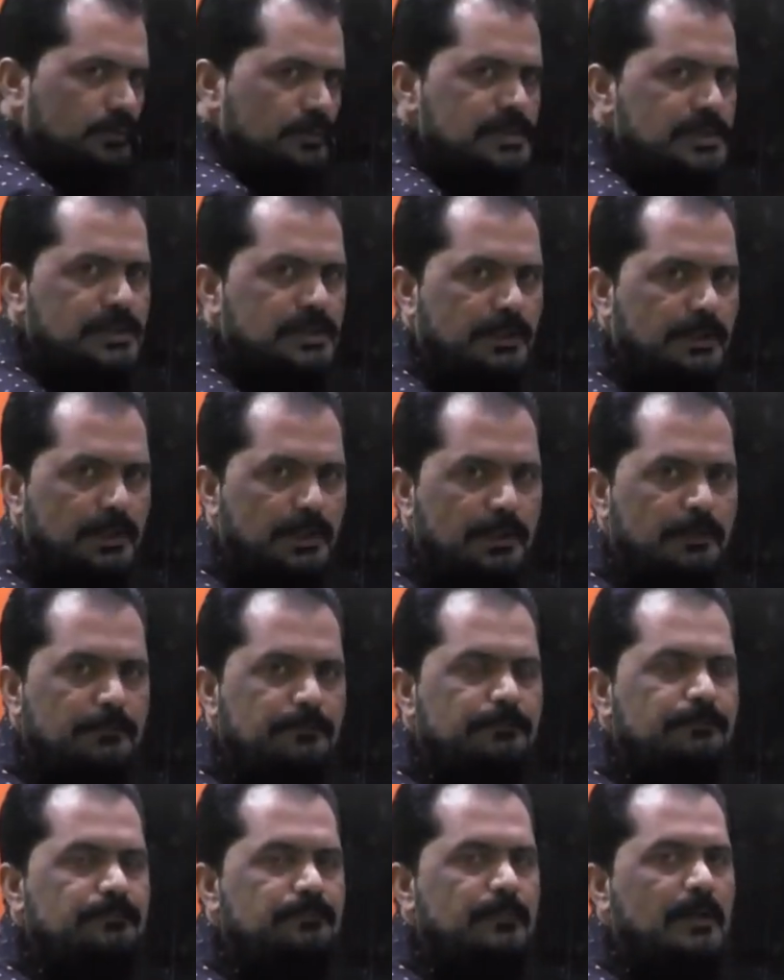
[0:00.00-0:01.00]
to
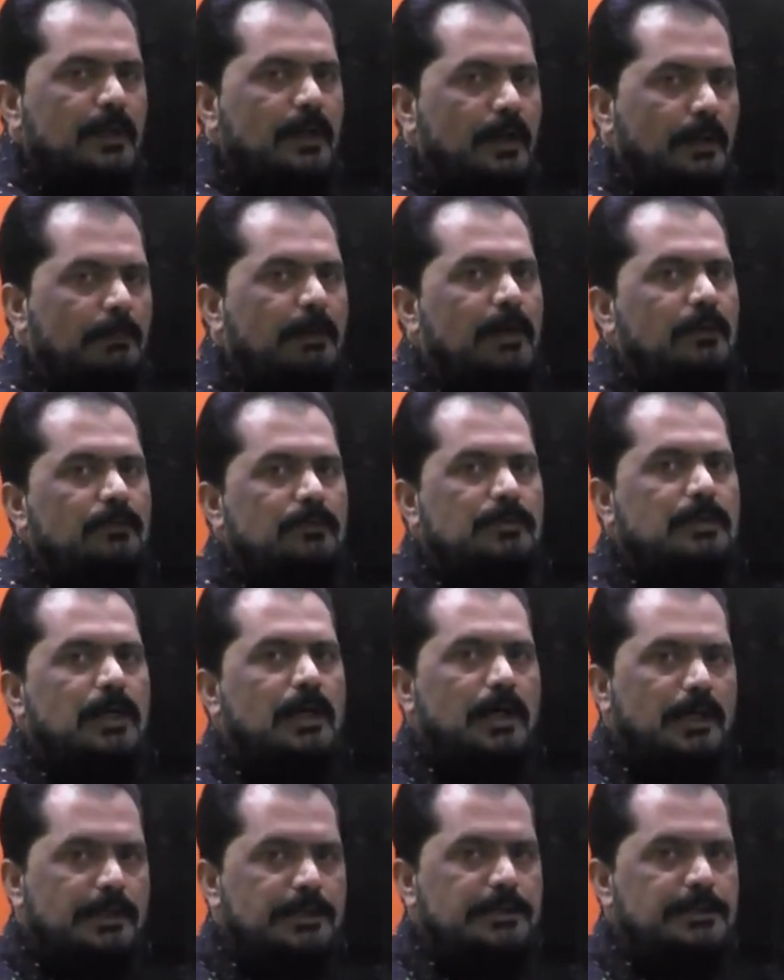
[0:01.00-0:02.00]
study about
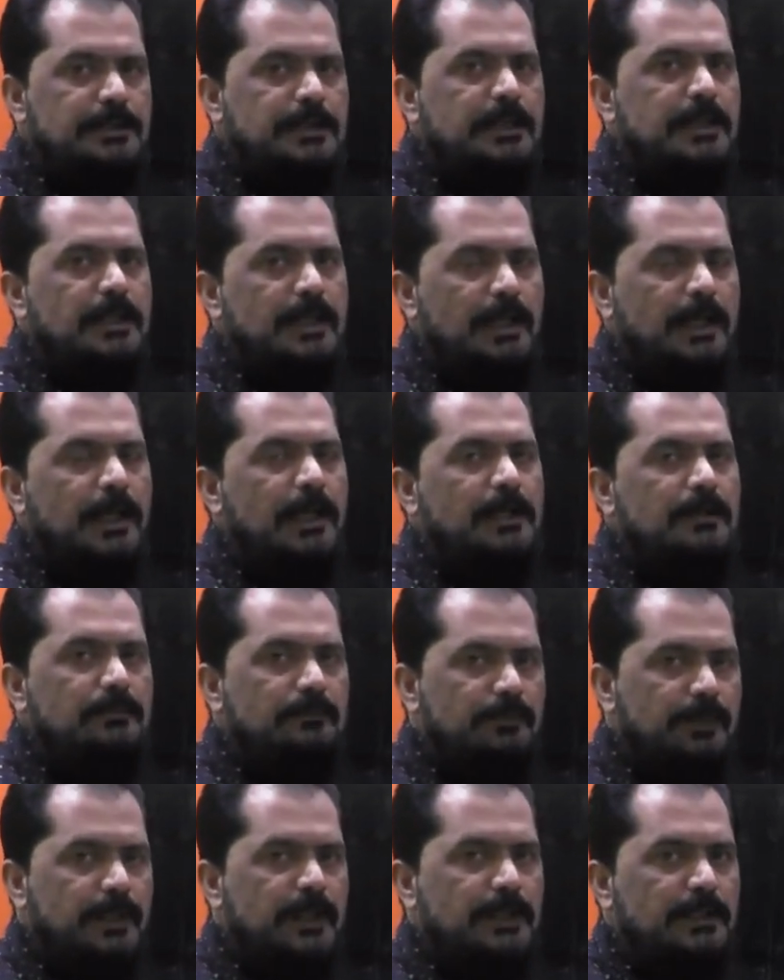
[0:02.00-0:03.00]
the artery
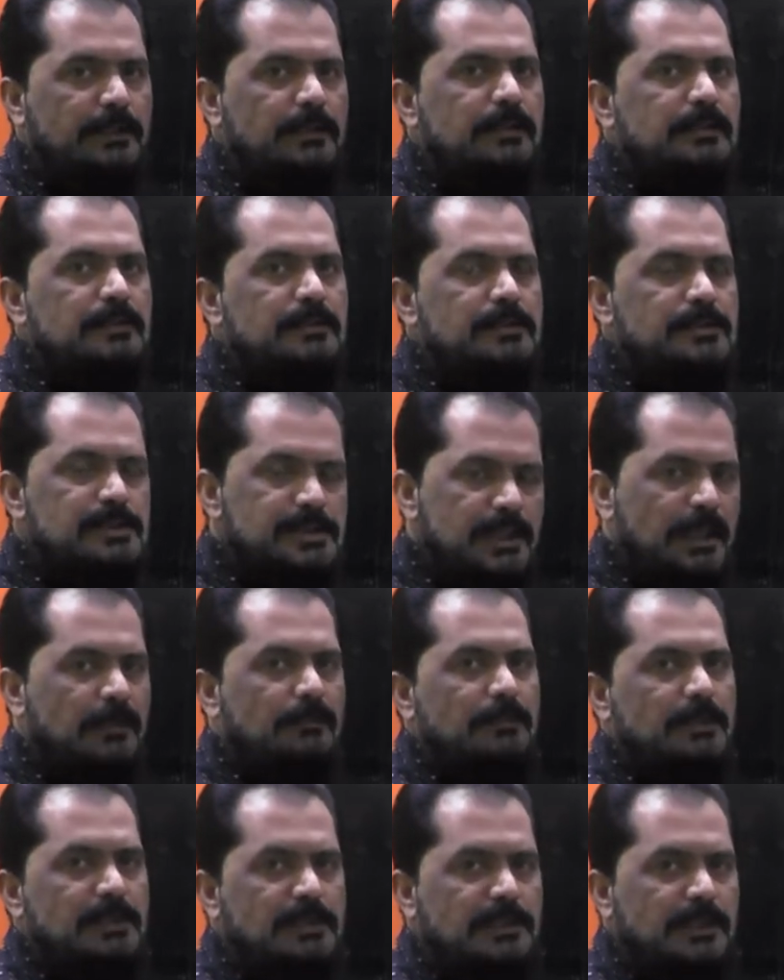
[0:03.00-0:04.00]
and vein
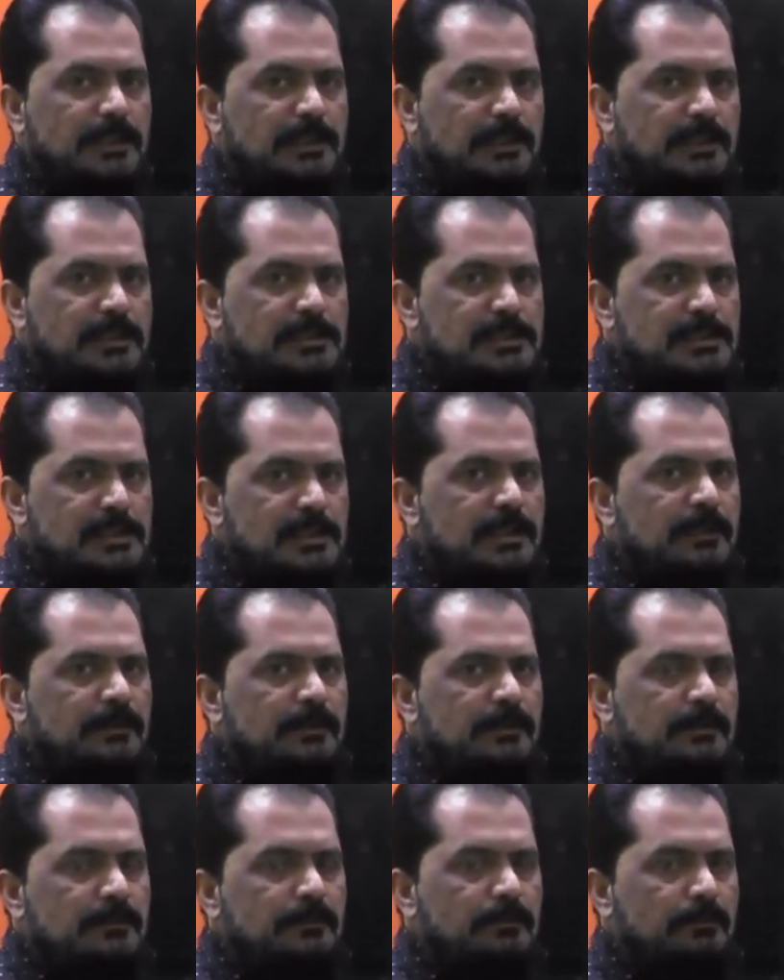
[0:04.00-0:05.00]

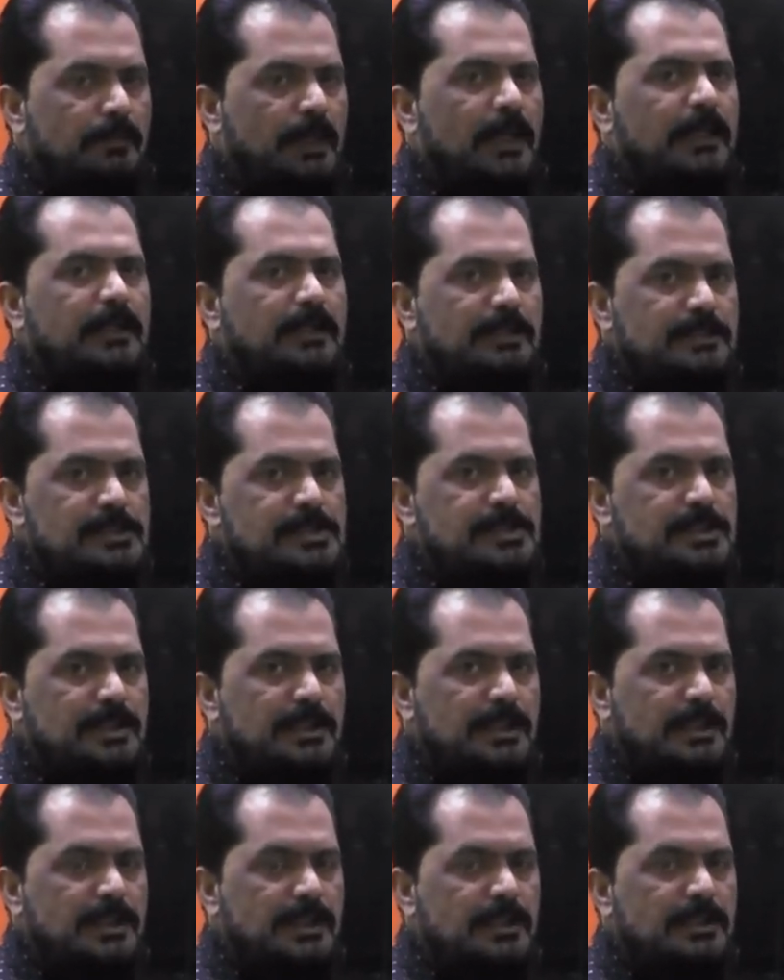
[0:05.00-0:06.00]
simultaneously by
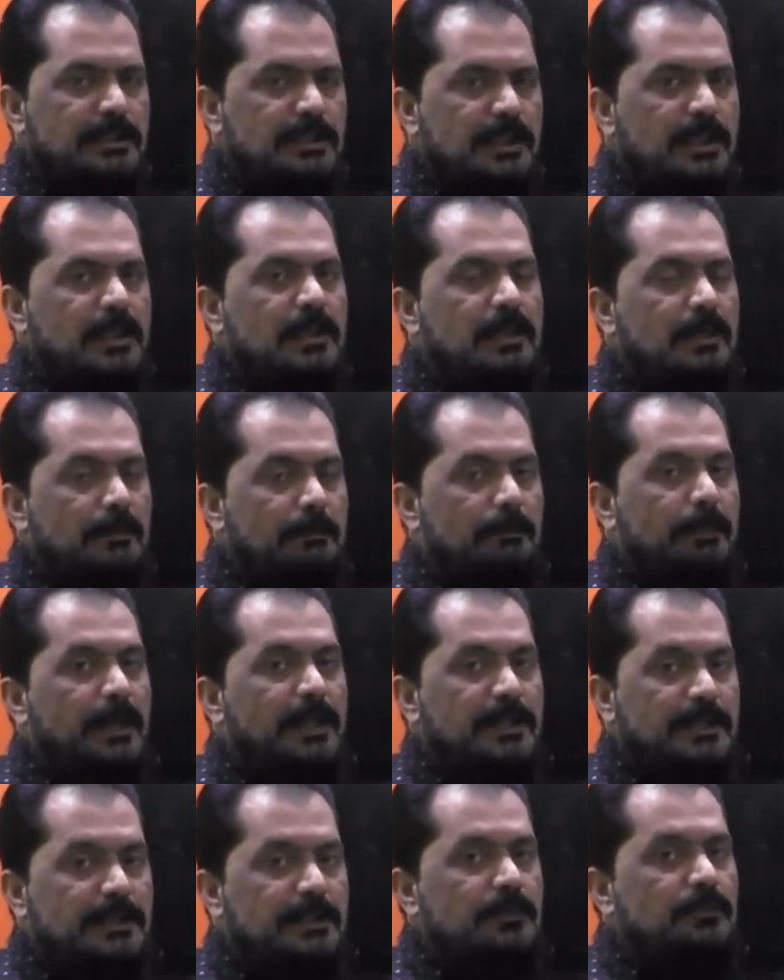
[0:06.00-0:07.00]
considering their
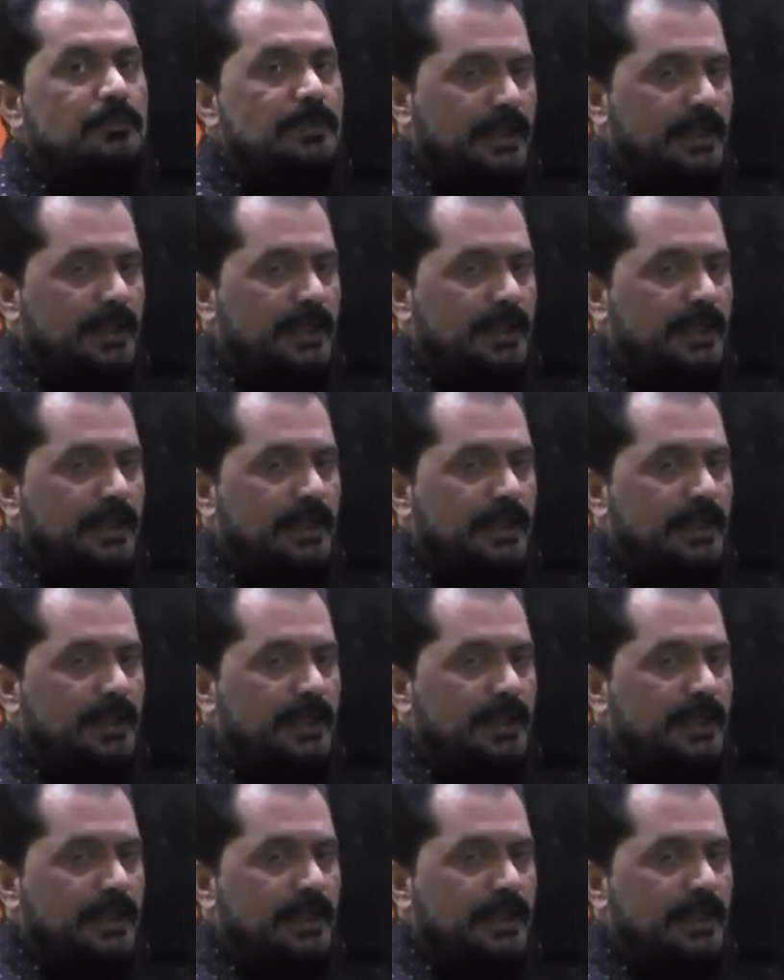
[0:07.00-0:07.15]
comparative